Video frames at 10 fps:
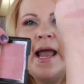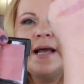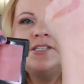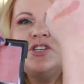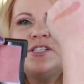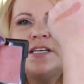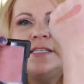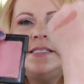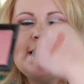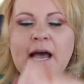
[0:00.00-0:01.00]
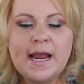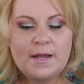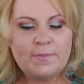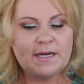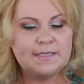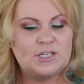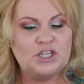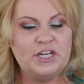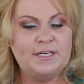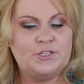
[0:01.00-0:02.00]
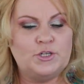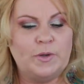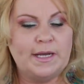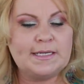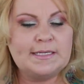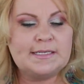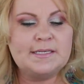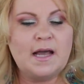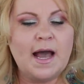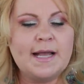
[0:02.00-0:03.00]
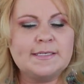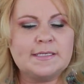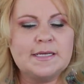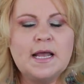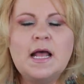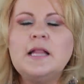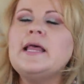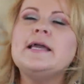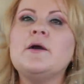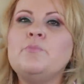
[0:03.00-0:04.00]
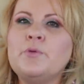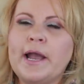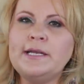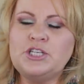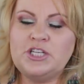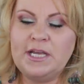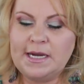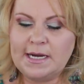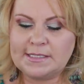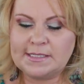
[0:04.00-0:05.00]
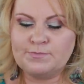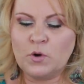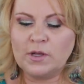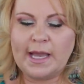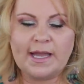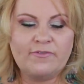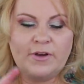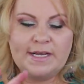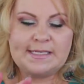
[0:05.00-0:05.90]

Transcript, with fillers: has just a tiny bit of sheen to it. It's not like a bright sheen. It's more like a very